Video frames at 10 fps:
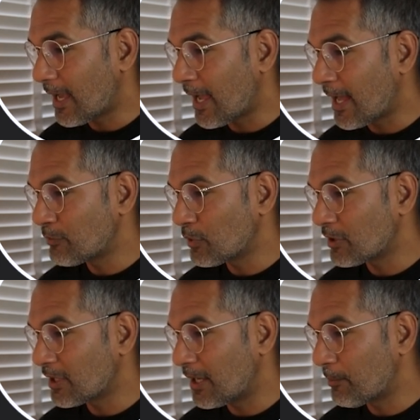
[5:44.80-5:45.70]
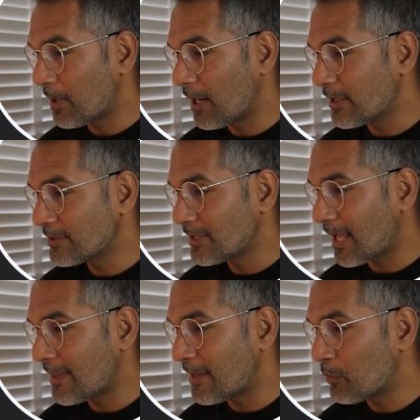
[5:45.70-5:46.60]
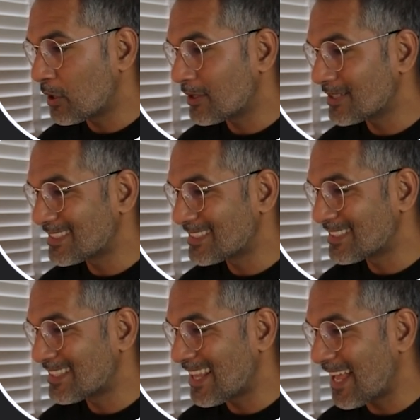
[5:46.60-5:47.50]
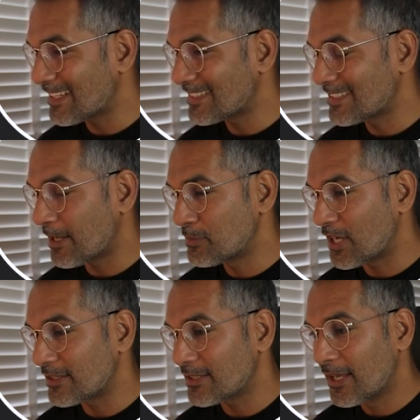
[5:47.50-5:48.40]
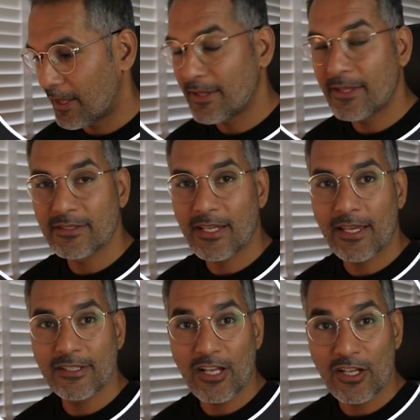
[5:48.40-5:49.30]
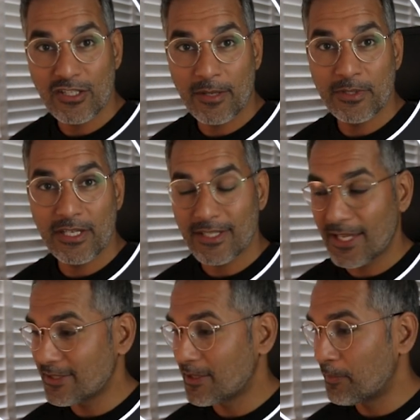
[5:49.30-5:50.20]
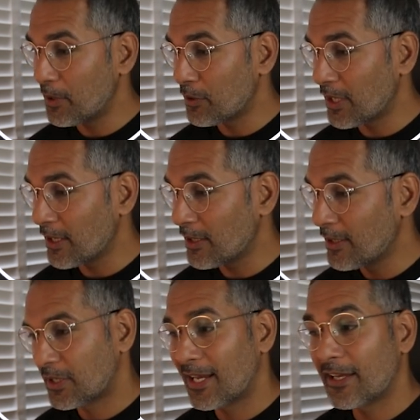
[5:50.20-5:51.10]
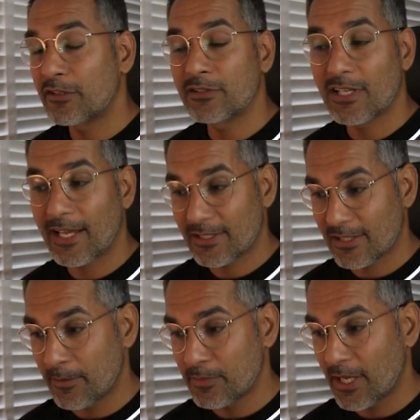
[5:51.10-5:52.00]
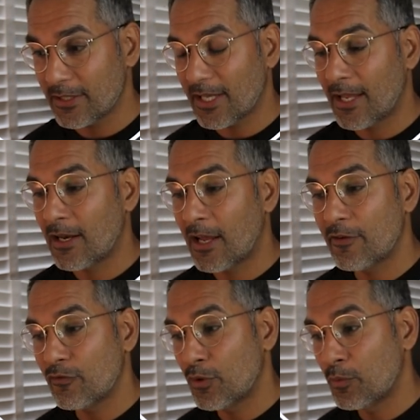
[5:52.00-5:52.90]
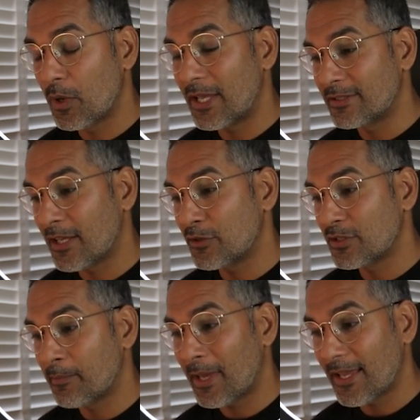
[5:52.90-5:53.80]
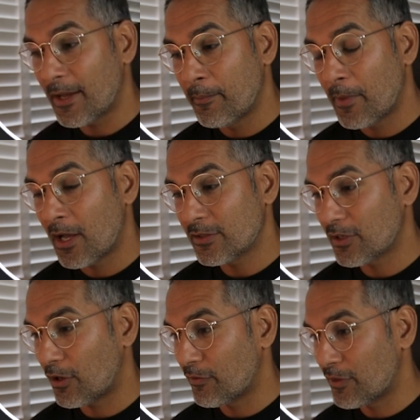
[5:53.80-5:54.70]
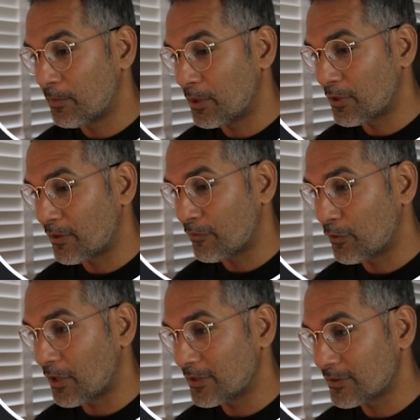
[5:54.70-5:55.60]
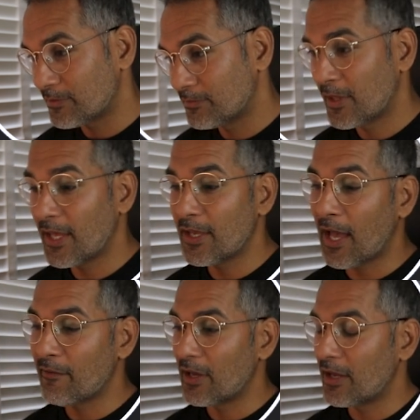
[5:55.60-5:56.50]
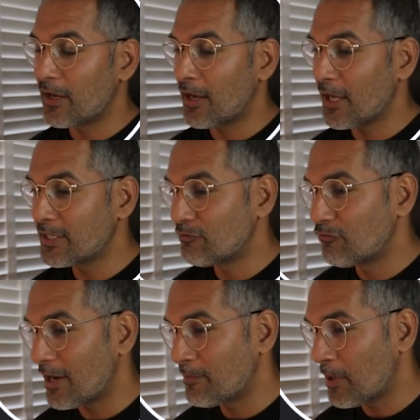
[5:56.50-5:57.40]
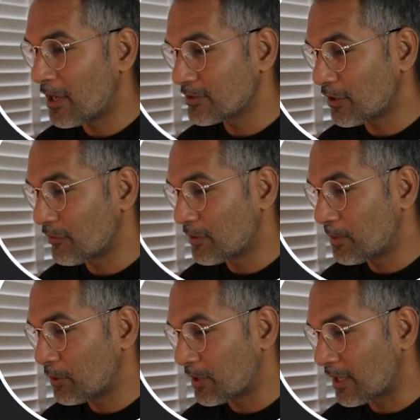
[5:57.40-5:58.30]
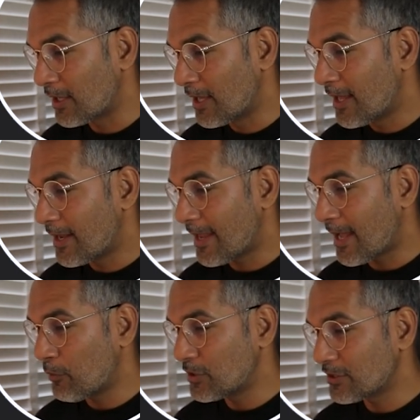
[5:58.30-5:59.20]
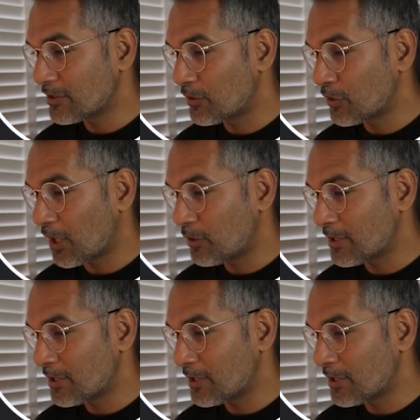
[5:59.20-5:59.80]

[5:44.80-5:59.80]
and we're going to hit plus, and then we're going to select subject. In this case, our subject is the building. Click on select subject, and Lightroom is going to make a mask of the building for us. There you have it, a nice red mask of the building. Now we're just going to go